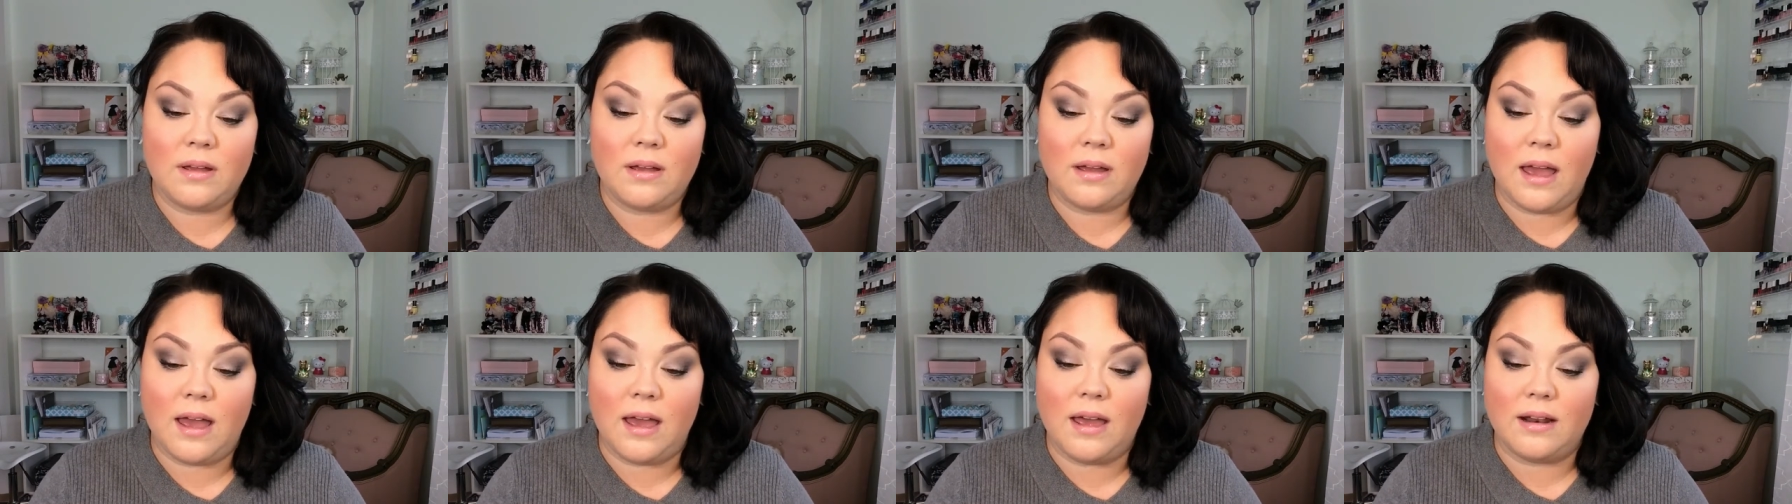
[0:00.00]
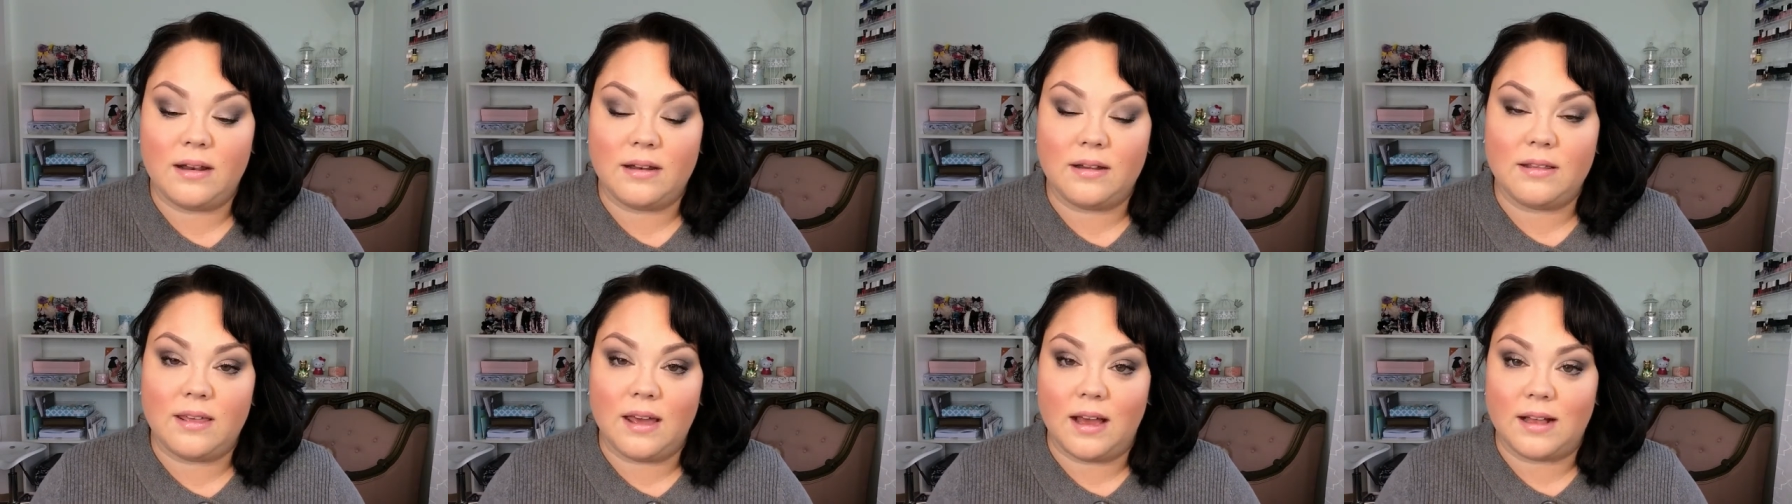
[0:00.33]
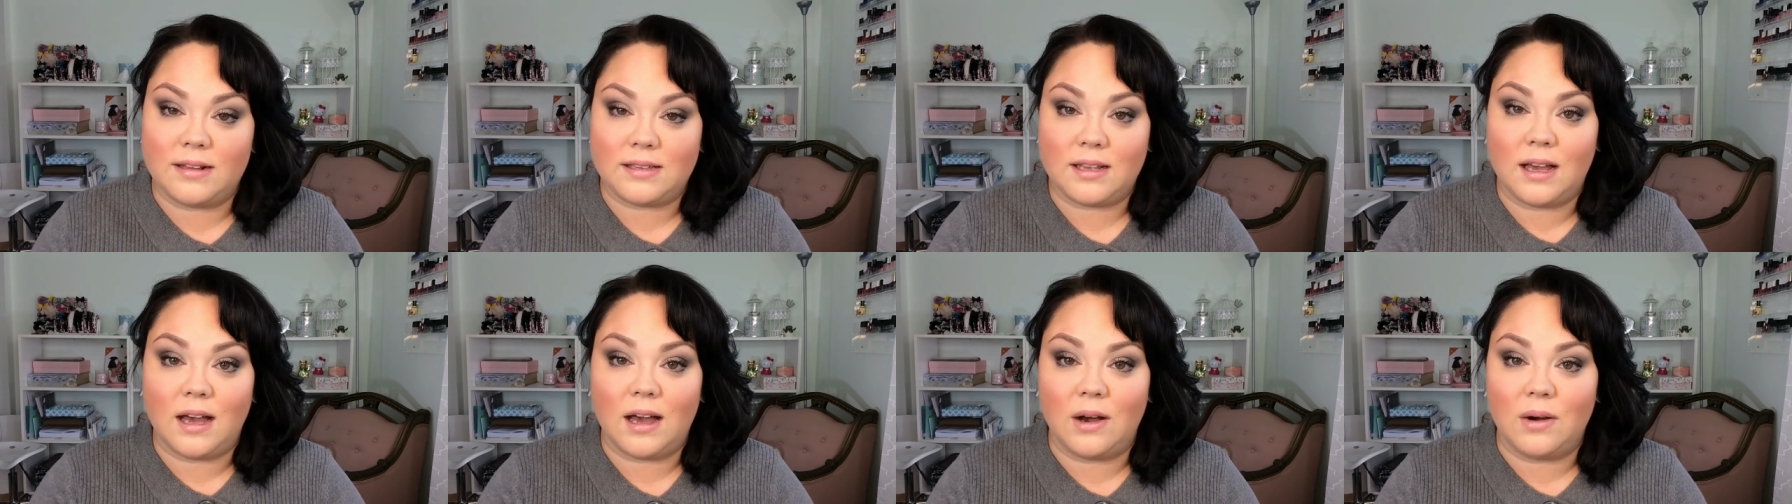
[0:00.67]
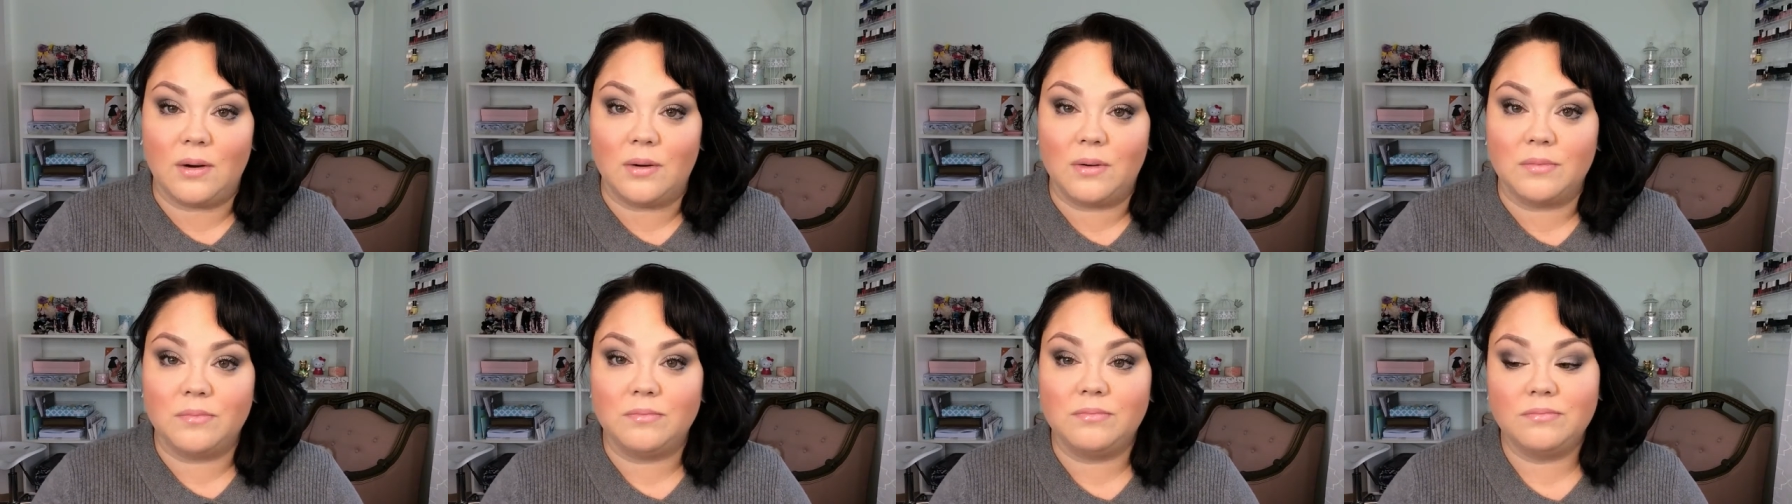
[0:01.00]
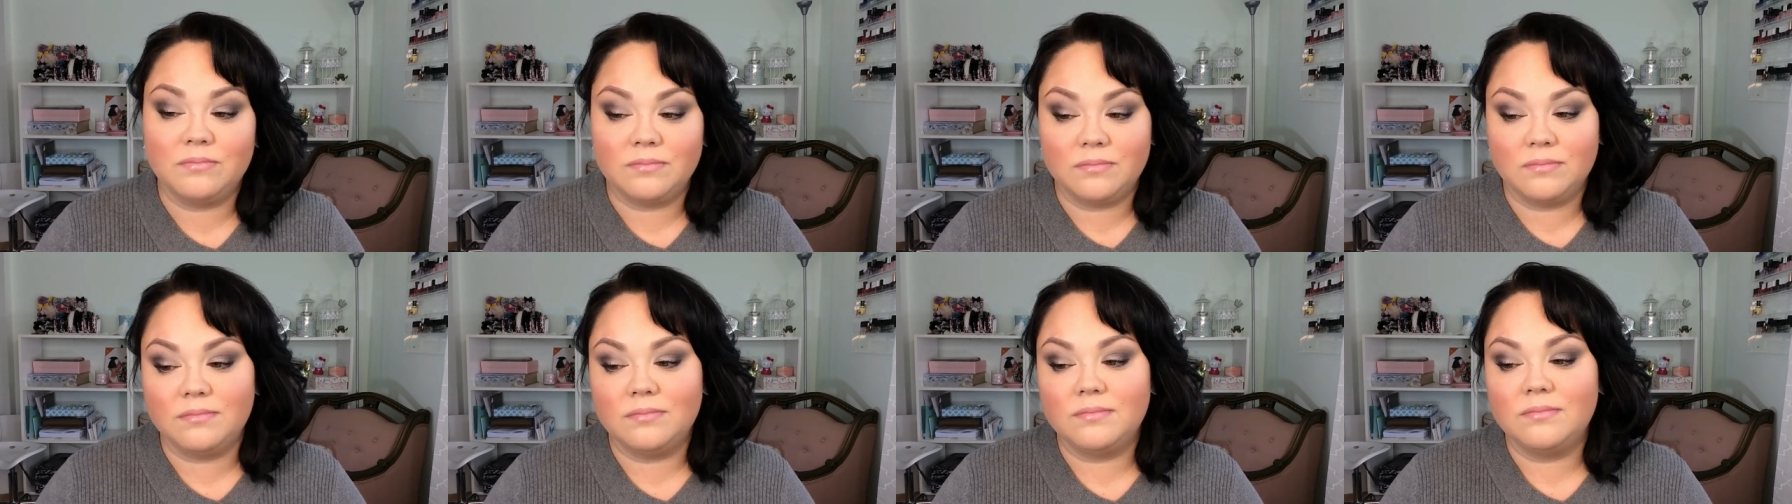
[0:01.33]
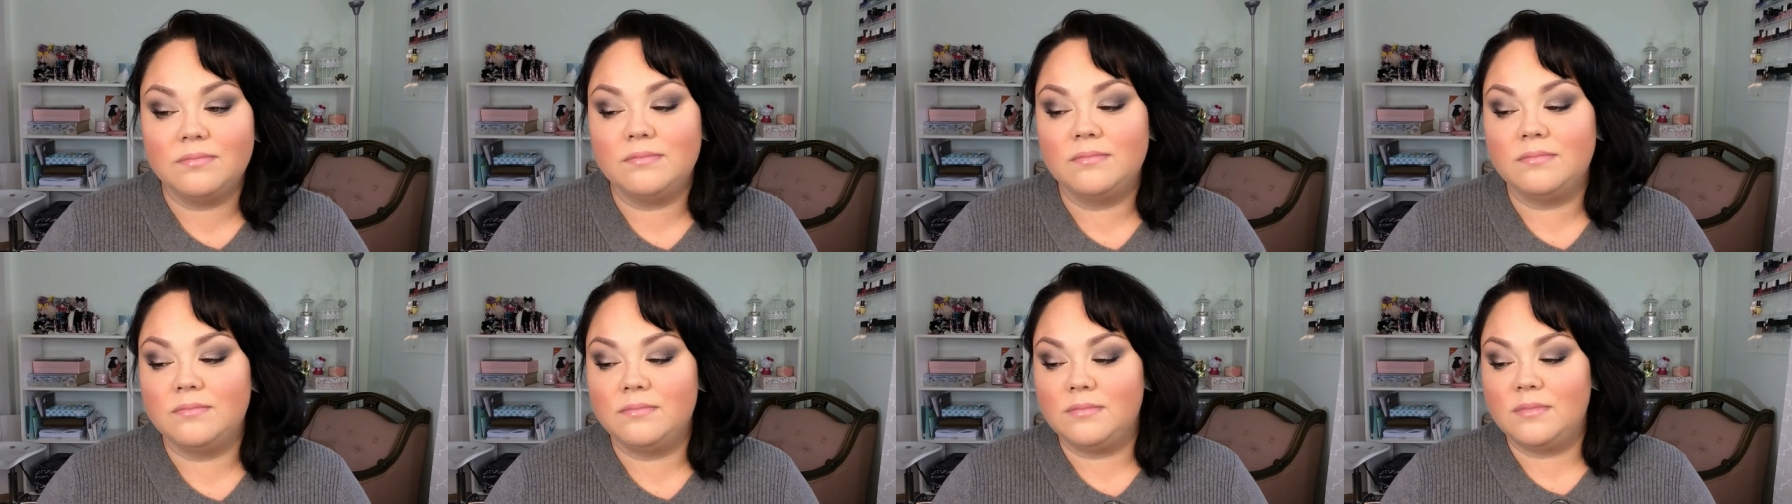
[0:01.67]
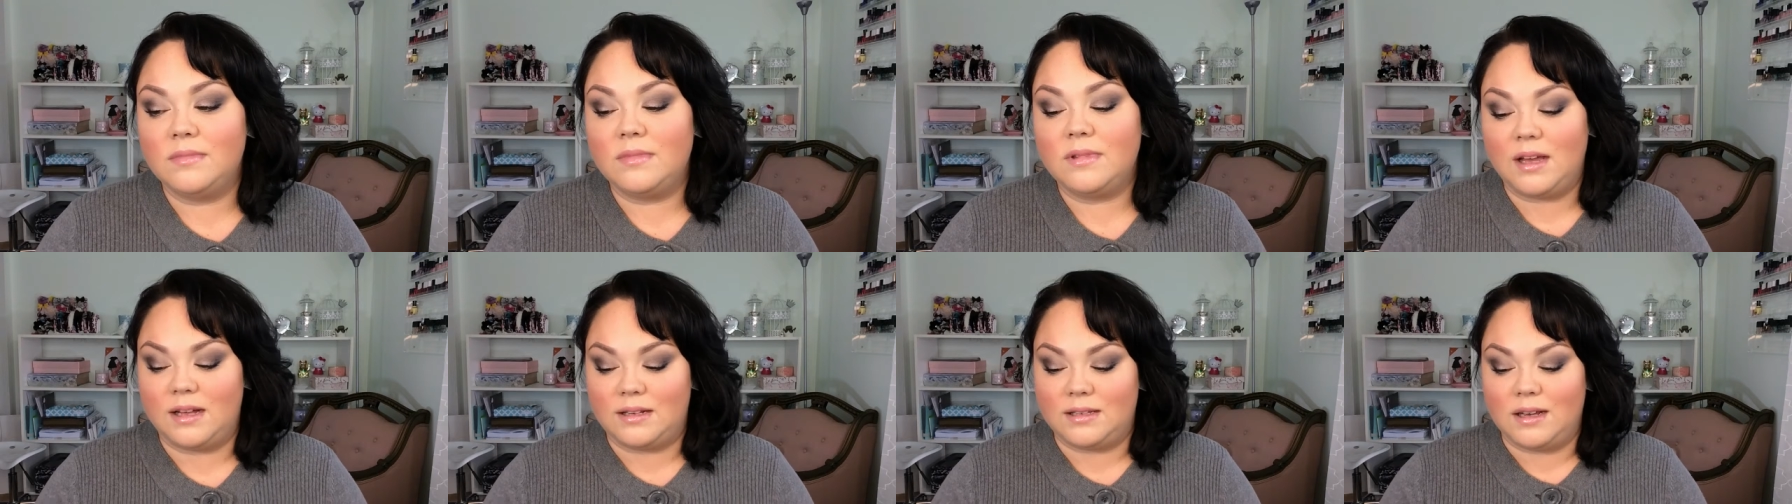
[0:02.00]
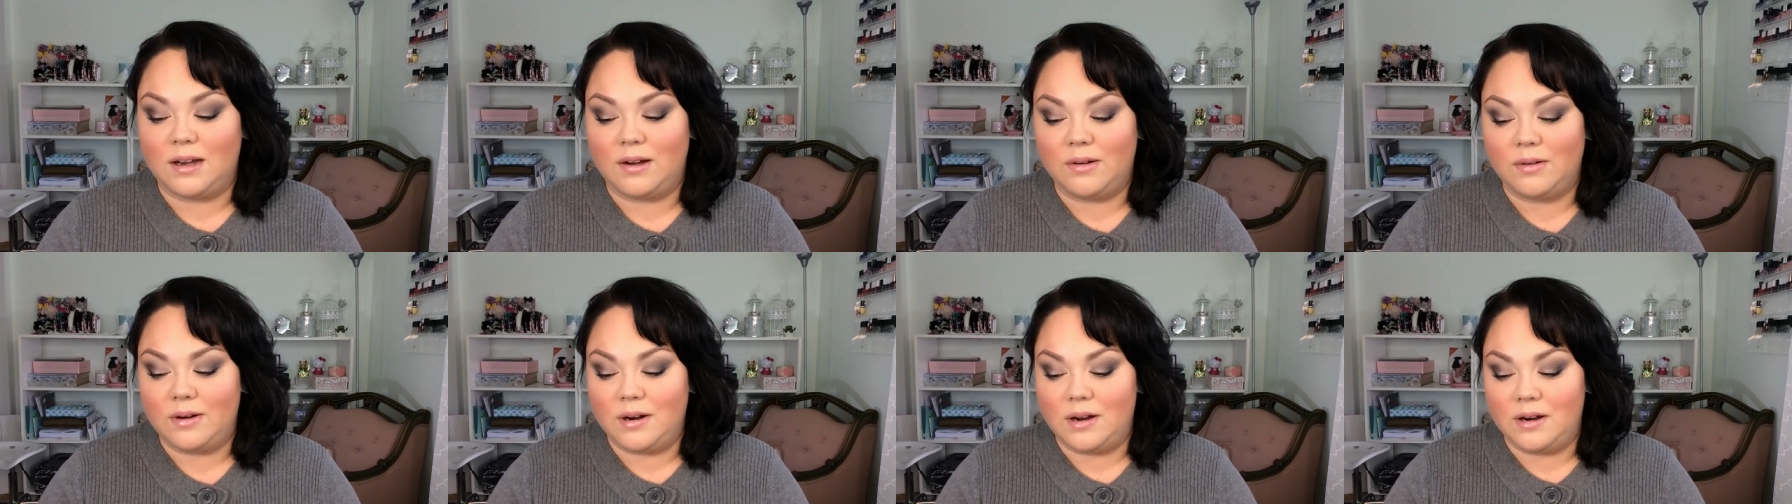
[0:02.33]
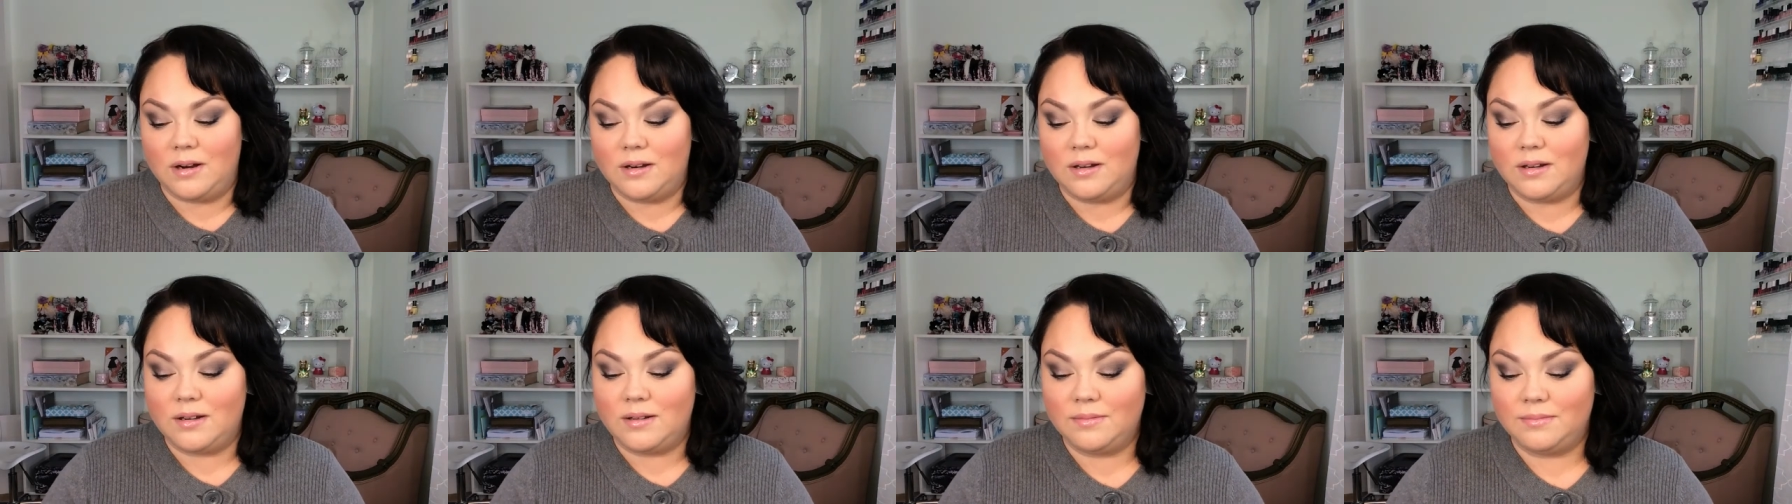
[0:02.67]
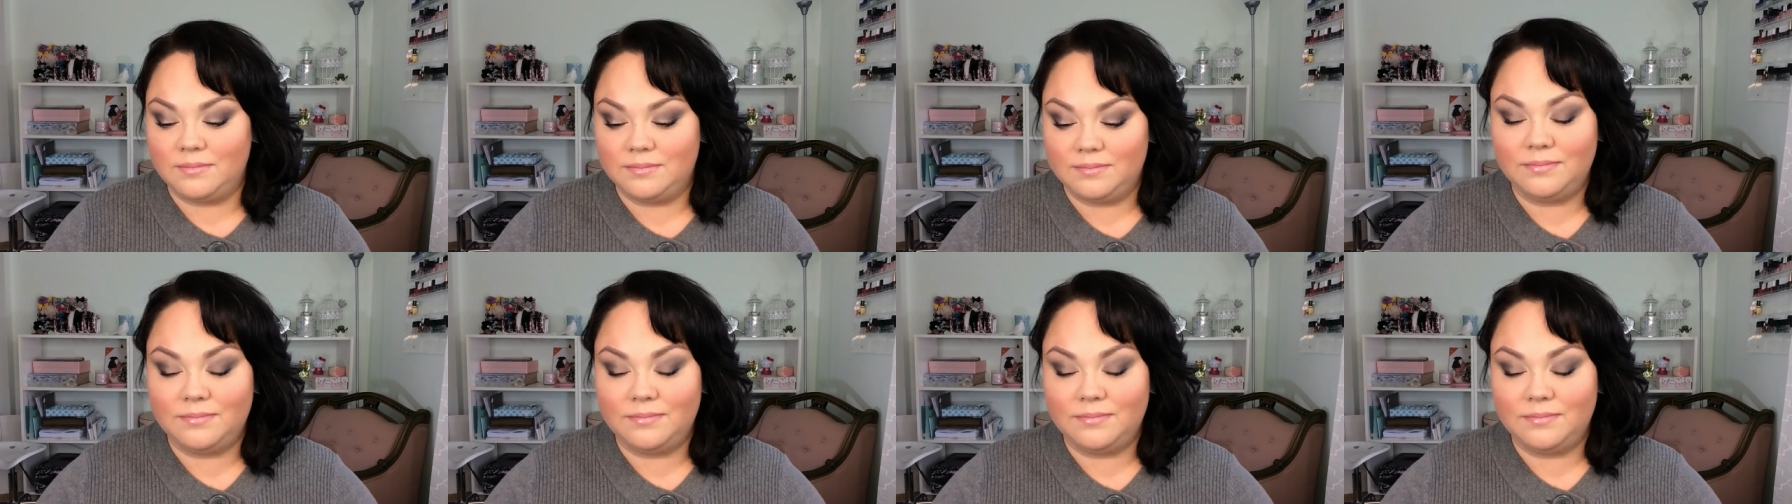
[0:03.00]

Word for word: and that's how, that's how it ended.